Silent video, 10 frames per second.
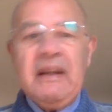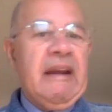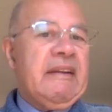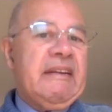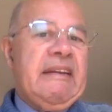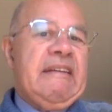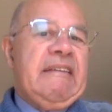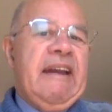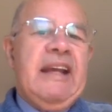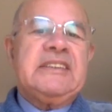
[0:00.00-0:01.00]
A king
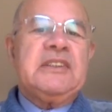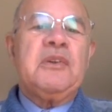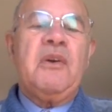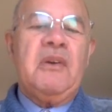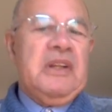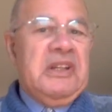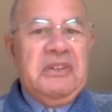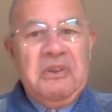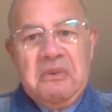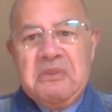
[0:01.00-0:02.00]
has it all. He
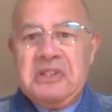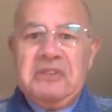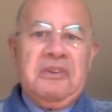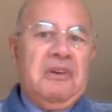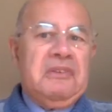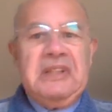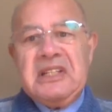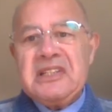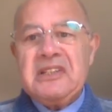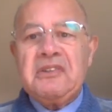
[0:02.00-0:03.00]
knows it all,
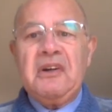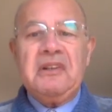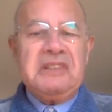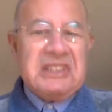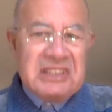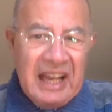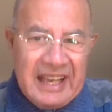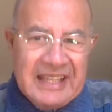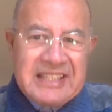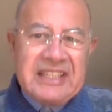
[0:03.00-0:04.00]
does it all,
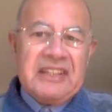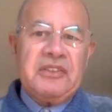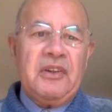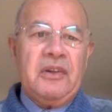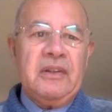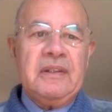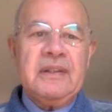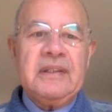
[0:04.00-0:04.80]
decides it all.